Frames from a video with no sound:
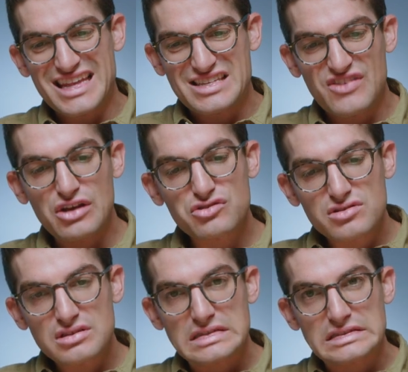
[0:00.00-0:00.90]
it
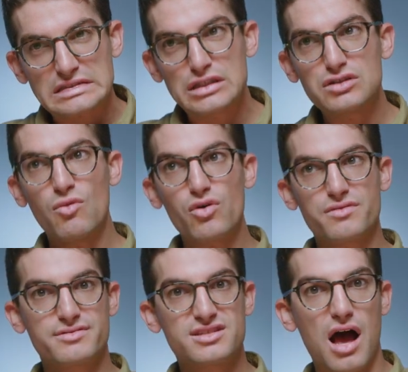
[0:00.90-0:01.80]
feels a little
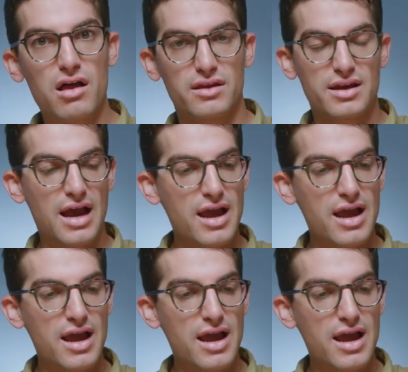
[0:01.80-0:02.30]
more solid.